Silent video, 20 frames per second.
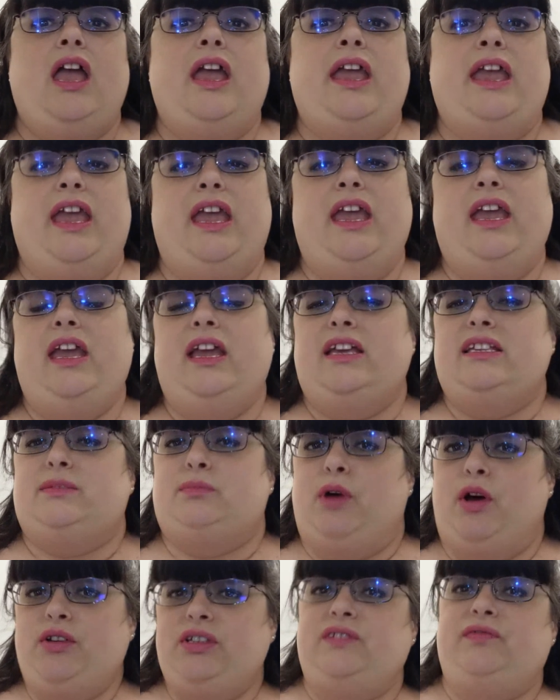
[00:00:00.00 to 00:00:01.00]
He is
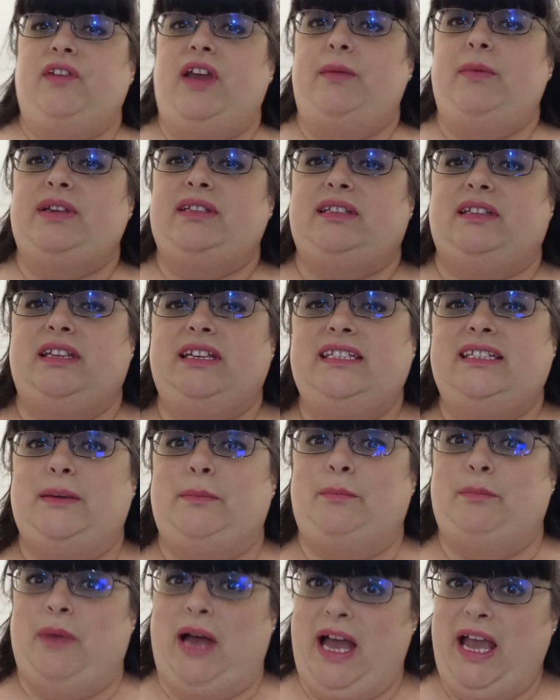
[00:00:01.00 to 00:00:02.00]
most famous, at least
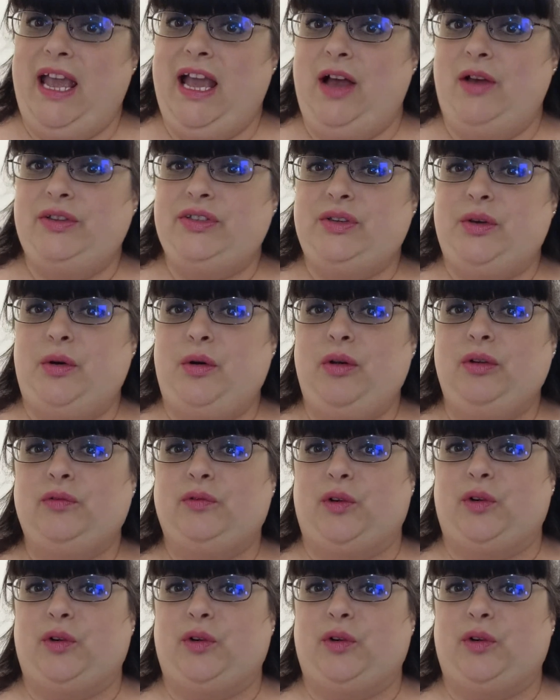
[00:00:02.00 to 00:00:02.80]
in my household,